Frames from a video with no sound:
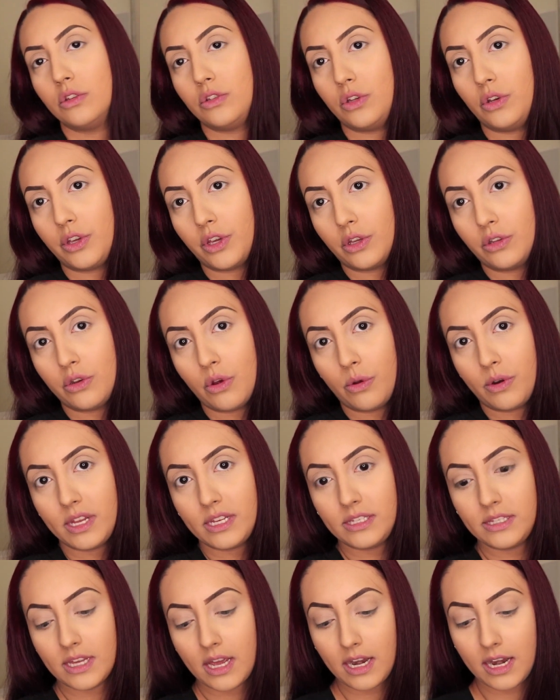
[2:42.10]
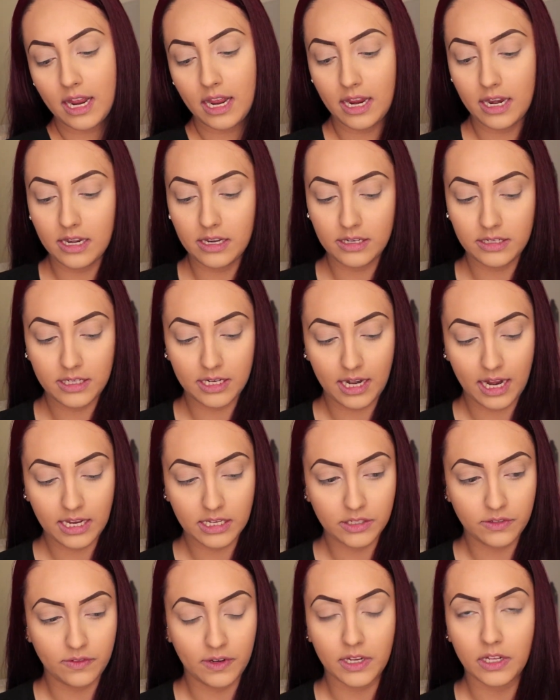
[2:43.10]
So you'll notice that in
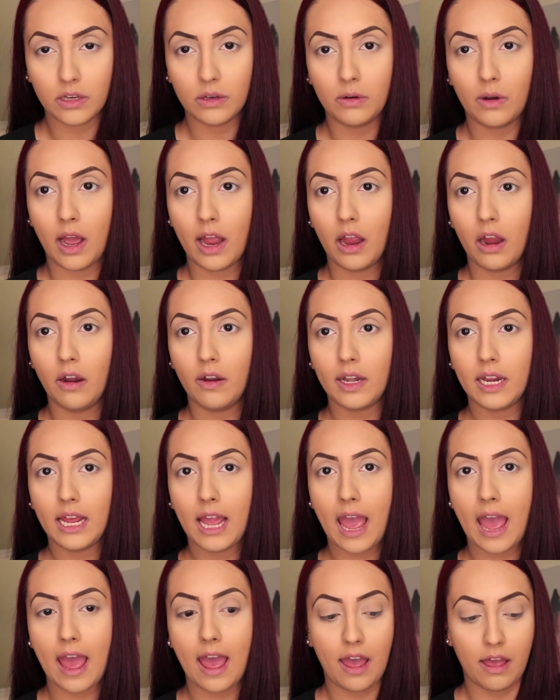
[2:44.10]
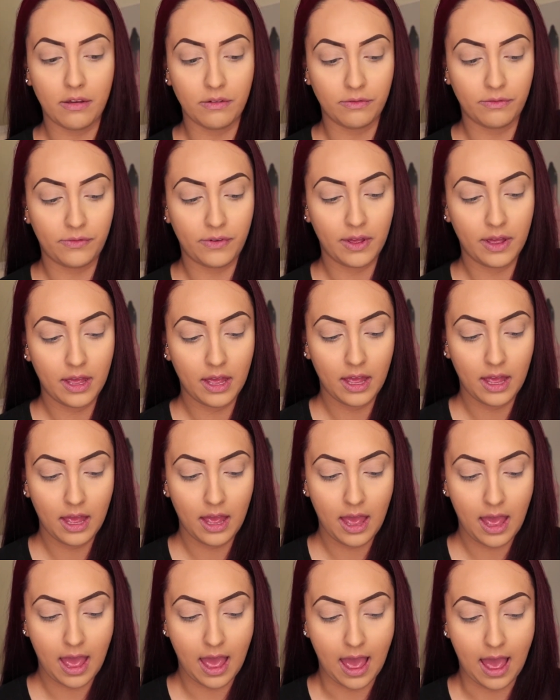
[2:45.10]
today's video, I already have
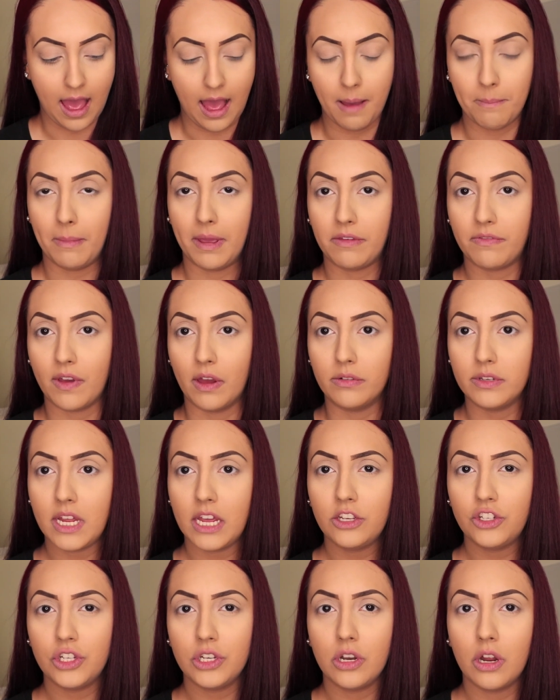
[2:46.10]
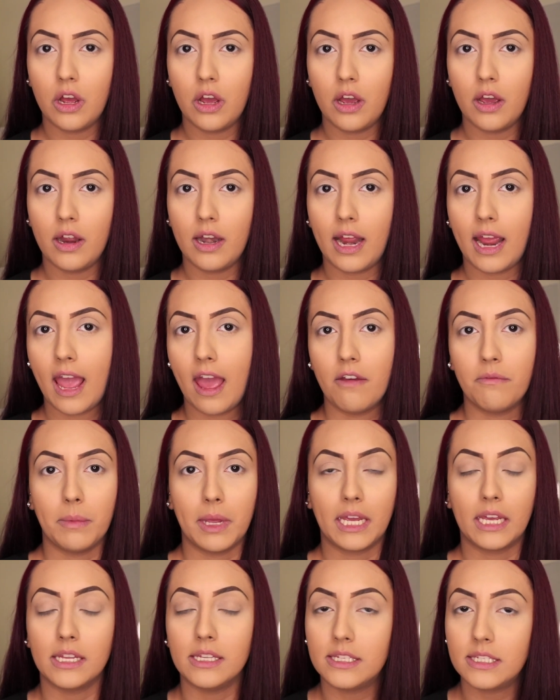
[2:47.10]
my foundation on, I have
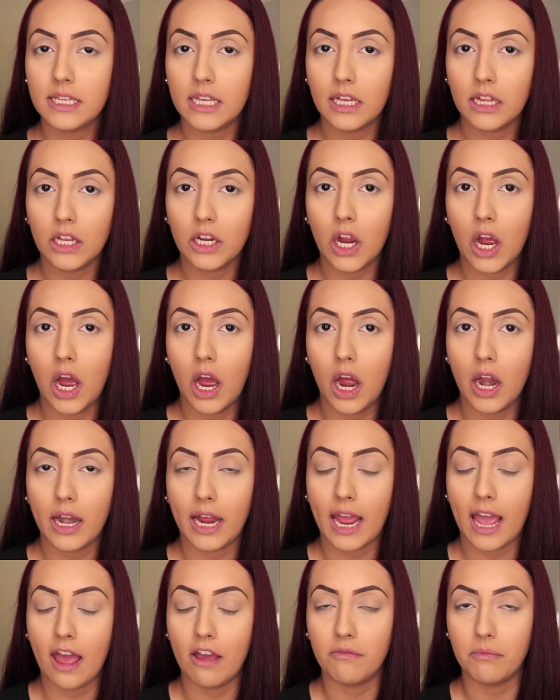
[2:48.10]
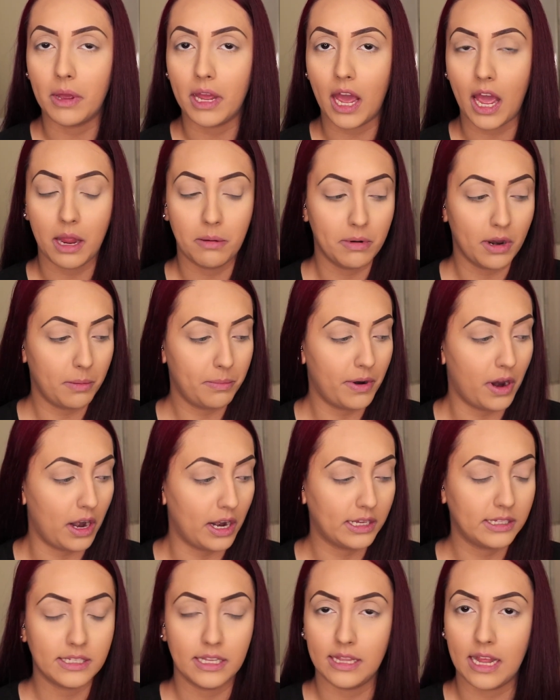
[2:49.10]
my concealer on, I have my eyebrow
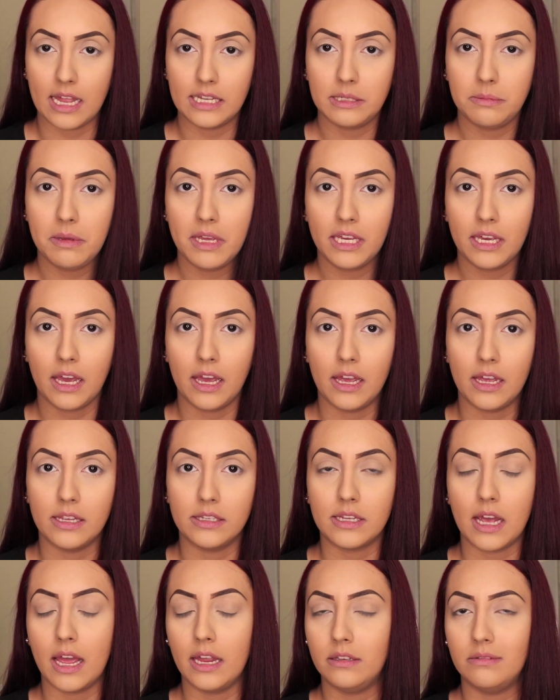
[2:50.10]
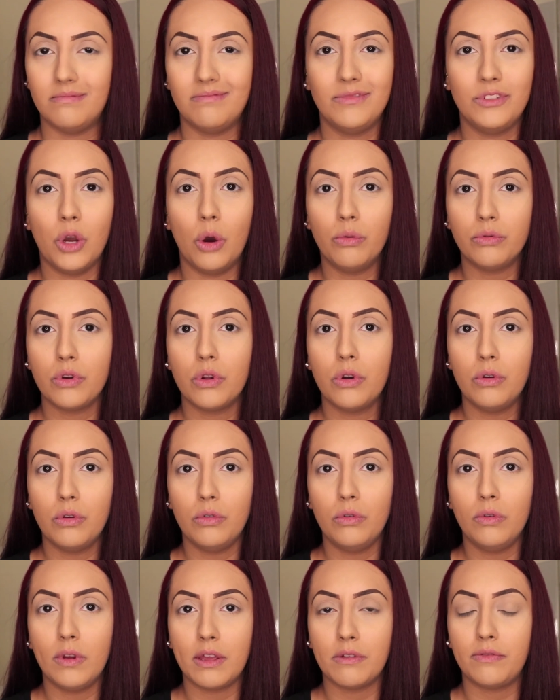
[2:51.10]
products, and that's because I don't
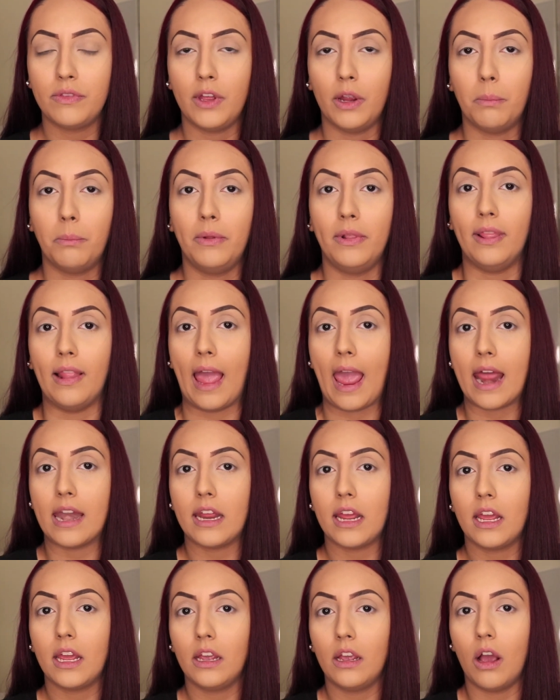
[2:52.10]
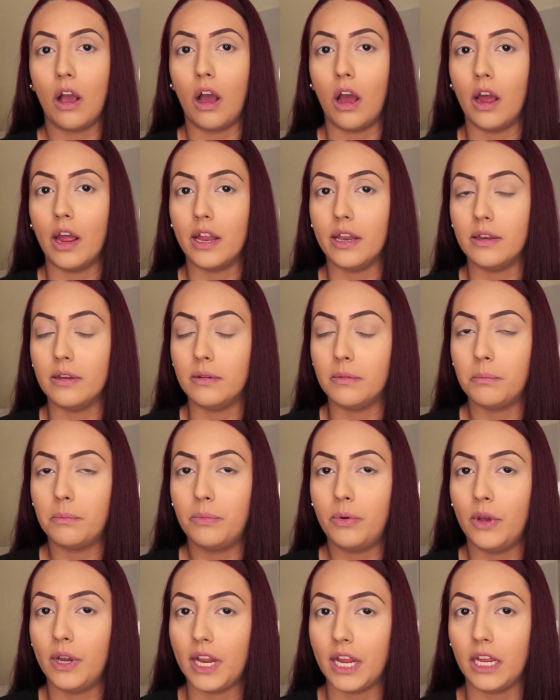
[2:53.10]
know if they're planning on
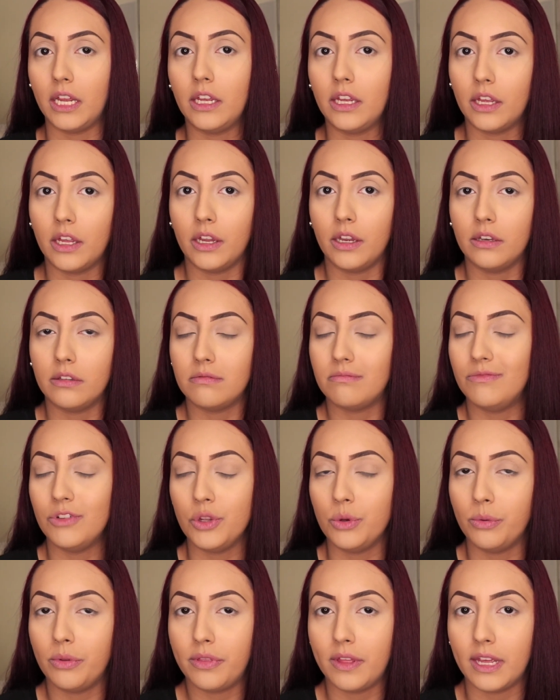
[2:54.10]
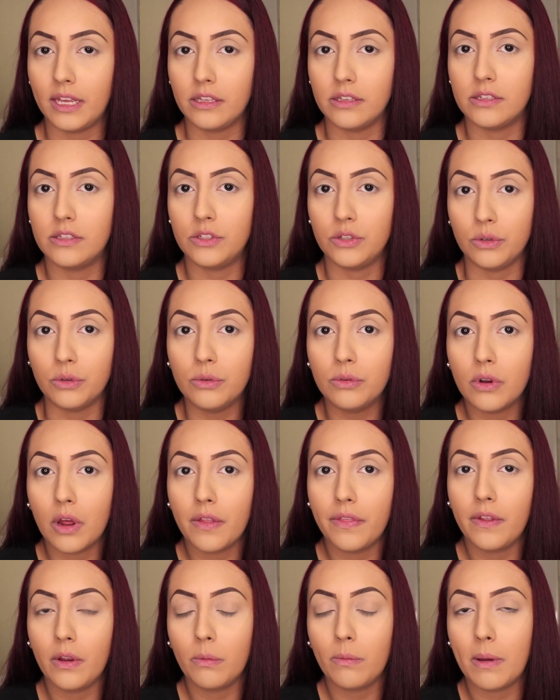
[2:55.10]
putting new things soon
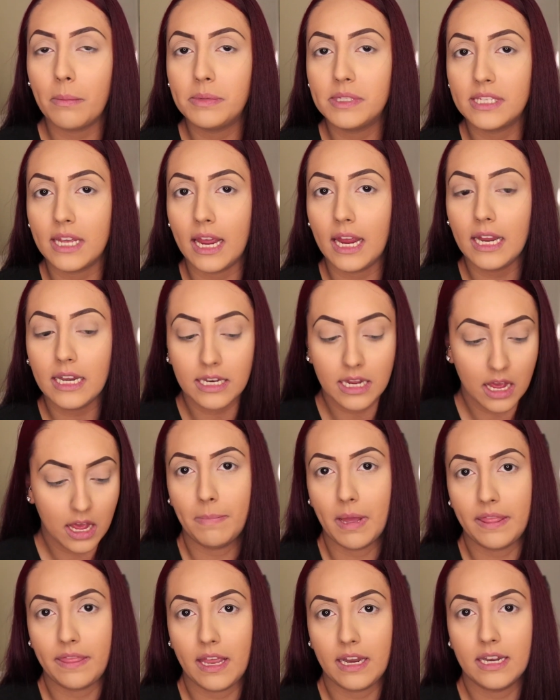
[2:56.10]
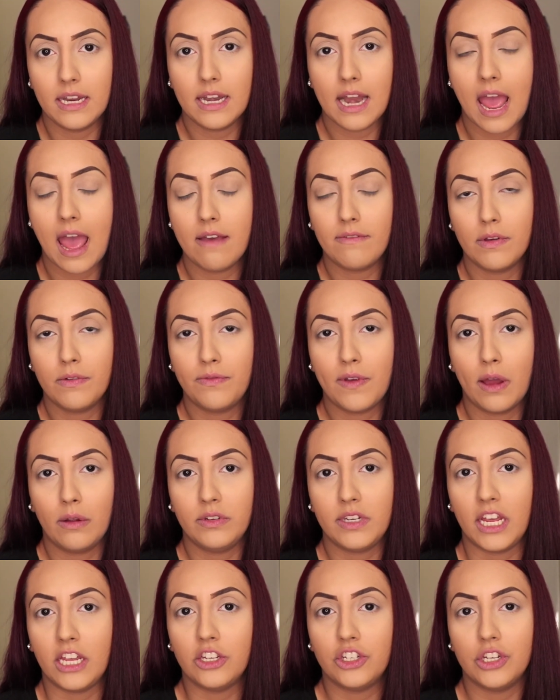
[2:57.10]
on their website, but they didn't have a
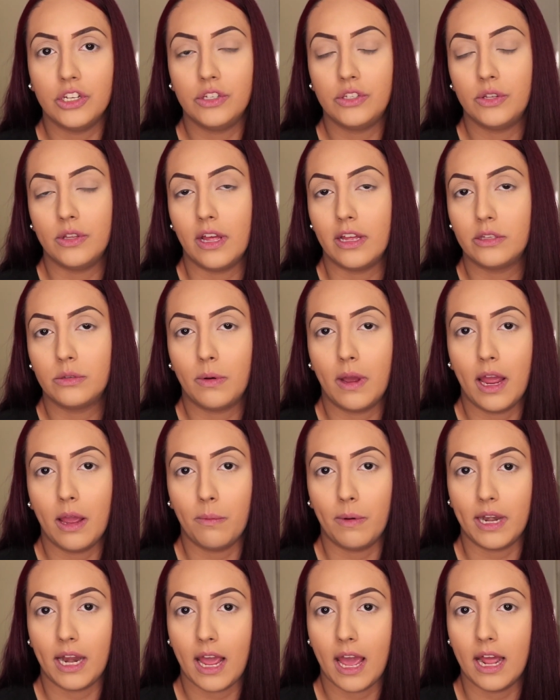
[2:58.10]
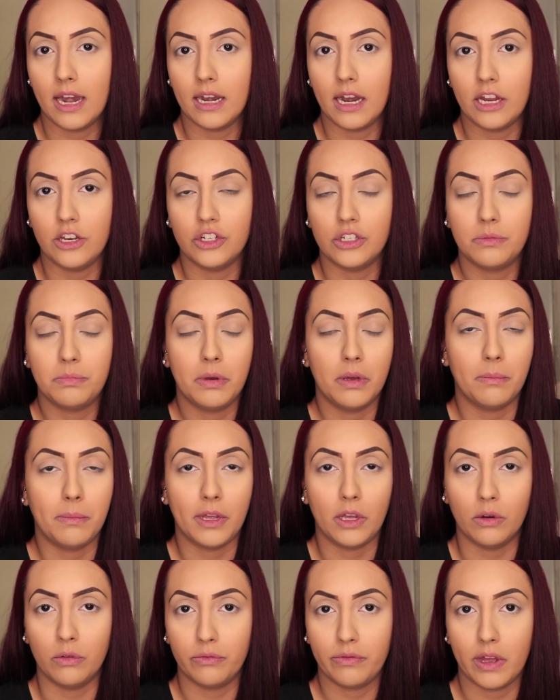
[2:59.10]
foundation, so that's why I went ahead and I just put
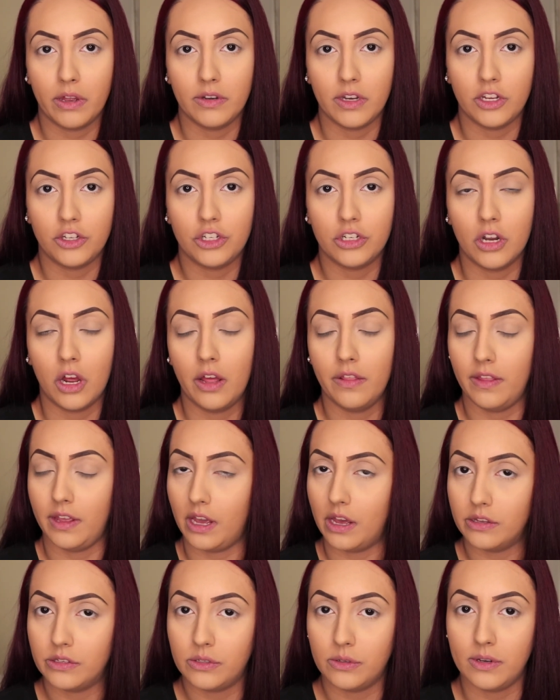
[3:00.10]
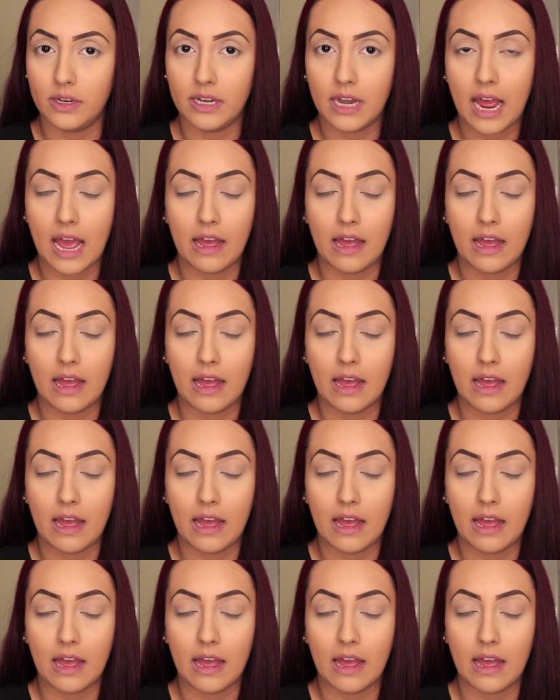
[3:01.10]
my own foundation on. They also didn't